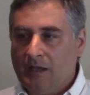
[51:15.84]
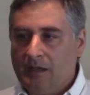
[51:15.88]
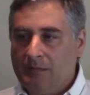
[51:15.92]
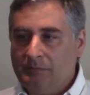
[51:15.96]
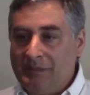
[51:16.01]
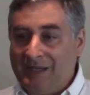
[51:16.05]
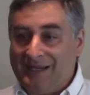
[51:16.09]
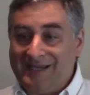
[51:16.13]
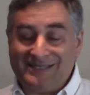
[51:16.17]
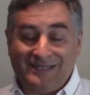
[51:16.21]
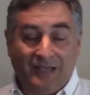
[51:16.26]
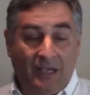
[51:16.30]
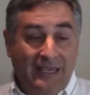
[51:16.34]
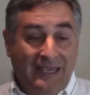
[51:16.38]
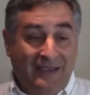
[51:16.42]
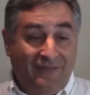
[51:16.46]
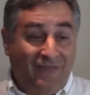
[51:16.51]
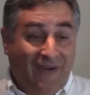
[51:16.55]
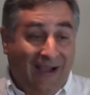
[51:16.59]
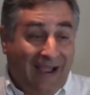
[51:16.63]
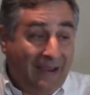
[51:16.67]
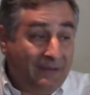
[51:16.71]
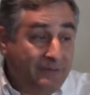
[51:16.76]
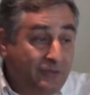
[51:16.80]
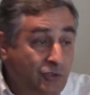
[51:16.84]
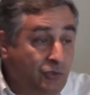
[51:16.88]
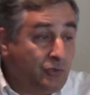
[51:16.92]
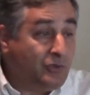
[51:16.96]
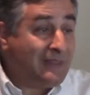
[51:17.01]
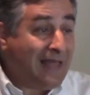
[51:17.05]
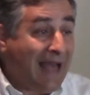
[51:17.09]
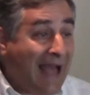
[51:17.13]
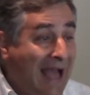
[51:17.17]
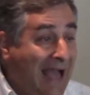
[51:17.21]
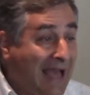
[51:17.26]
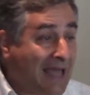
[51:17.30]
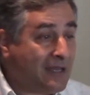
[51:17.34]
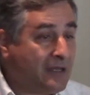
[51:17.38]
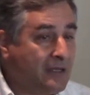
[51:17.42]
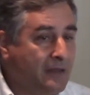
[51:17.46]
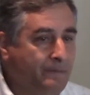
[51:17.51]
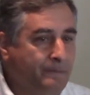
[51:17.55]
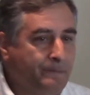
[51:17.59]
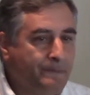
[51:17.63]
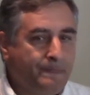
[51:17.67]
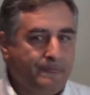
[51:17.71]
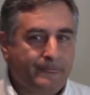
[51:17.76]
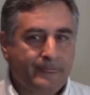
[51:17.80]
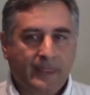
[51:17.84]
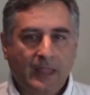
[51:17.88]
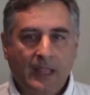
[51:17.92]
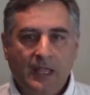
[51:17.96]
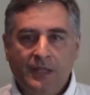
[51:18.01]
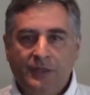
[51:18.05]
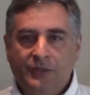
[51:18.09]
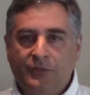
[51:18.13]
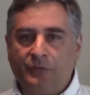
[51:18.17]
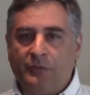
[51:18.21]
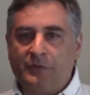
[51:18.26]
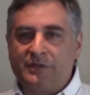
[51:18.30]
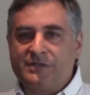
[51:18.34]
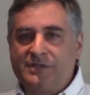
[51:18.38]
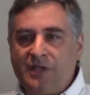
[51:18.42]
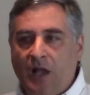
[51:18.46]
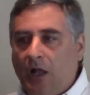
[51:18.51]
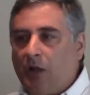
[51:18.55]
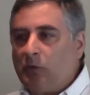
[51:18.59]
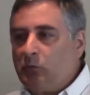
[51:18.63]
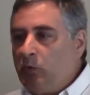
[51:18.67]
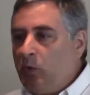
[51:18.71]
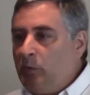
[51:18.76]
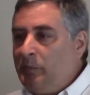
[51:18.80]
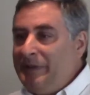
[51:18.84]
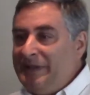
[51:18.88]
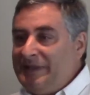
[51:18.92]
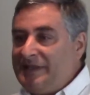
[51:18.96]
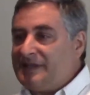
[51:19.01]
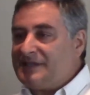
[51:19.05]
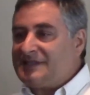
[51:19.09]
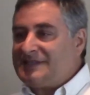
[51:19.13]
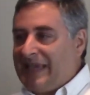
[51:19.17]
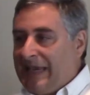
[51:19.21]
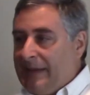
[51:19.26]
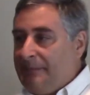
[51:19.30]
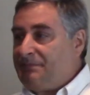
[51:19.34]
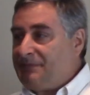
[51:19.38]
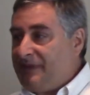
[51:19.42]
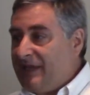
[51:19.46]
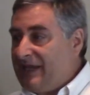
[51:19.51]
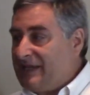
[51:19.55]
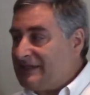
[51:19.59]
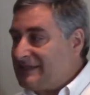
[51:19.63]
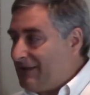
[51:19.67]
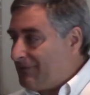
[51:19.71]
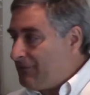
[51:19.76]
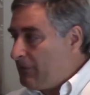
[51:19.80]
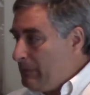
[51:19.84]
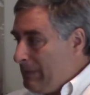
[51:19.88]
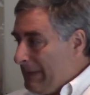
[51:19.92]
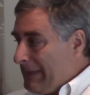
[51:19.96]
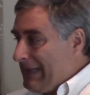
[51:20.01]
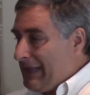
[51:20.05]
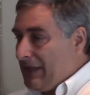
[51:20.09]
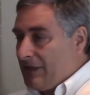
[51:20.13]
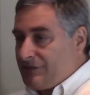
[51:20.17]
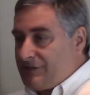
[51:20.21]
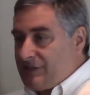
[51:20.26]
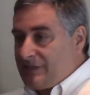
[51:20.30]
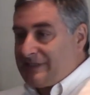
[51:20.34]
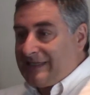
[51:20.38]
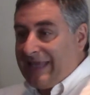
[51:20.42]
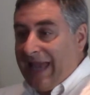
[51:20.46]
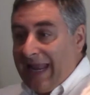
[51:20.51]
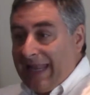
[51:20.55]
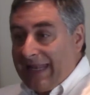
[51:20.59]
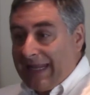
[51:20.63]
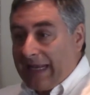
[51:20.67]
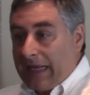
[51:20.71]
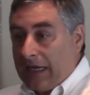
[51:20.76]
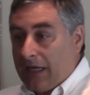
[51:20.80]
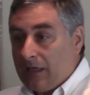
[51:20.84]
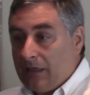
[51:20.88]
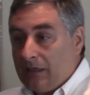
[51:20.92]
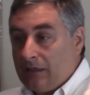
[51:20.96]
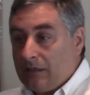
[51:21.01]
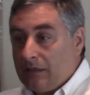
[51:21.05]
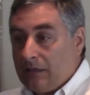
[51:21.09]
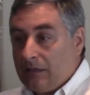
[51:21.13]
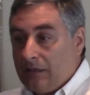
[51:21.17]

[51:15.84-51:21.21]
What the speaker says: Because if I do that, the result will be the same thing as everybody else is getting.